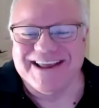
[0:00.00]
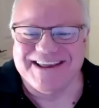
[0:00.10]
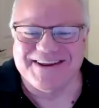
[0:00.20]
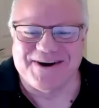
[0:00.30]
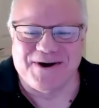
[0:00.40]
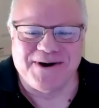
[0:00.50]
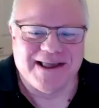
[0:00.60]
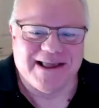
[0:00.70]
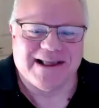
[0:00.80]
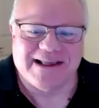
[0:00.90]
you know,
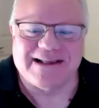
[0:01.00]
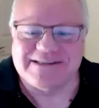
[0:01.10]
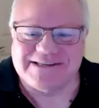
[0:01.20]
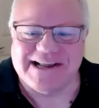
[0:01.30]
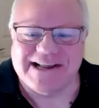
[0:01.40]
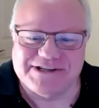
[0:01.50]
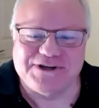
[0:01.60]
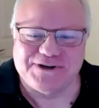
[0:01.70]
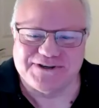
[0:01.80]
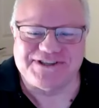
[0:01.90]
it's
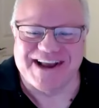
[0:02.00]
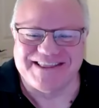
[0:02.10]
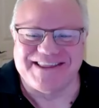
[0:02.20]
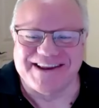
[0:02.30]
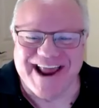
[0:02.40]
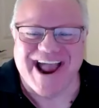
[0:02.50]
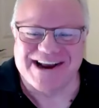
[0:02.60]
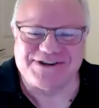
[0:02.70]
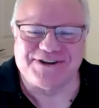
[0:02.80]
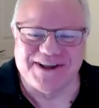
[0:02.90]
easier said than
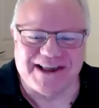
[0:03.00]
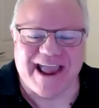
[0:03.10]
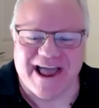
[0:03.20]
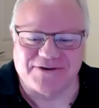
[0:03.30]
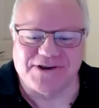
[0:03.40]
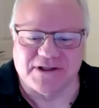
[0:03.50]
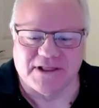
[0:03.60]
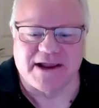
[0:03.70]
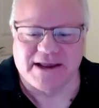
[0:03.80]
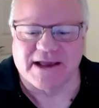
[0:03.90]
actually
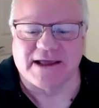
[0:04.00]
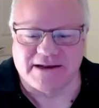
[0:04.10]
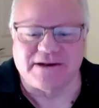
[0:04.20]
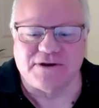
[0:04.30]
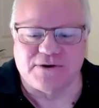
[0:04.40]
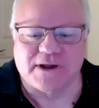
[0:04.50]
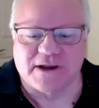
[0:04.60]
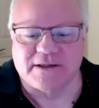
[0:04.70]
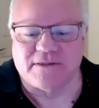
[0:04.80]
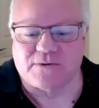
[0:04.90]
calculating it and doing
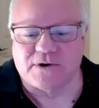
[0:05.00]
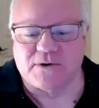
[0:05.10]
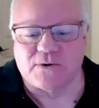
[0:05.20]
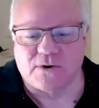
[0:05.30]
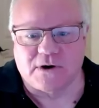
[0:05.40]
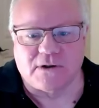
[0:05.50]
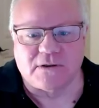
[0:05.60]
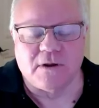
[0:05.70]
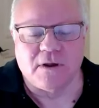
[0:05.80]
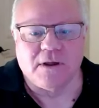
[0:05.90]
it in the real
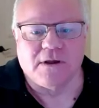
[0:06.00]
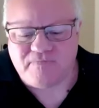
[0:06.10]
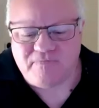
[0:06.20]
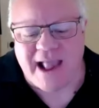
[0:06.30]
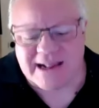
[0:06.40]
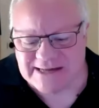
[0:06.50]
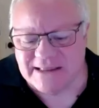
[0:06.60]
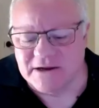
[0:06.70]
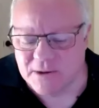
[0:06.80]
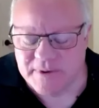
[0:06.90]
world. That's a
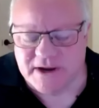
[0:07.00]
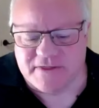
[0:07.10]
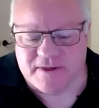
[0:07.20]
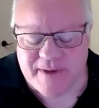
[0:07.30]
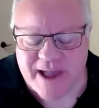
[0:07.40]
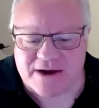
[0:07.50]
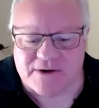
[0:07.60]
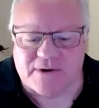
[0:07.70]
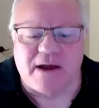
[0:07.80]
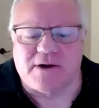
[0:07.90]
little bit of the
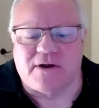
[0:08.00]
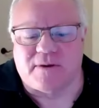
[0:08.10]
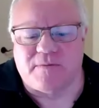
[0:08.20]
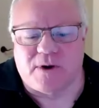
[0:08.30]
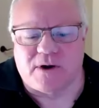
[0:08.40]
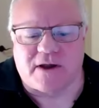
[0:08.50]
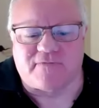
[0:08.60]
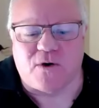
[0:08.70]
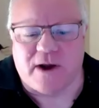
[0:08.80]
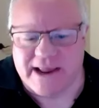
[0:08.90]
background on the book.
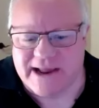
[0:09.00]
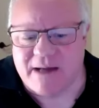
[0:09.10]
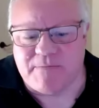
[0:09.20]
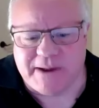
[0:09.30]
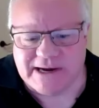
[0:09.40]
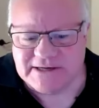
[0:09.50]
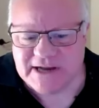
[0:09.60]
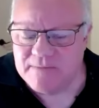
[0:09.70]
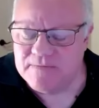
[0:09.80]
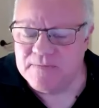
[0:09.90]
Of course, it got picked
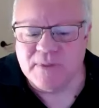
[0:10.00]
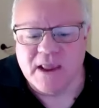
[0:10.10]
up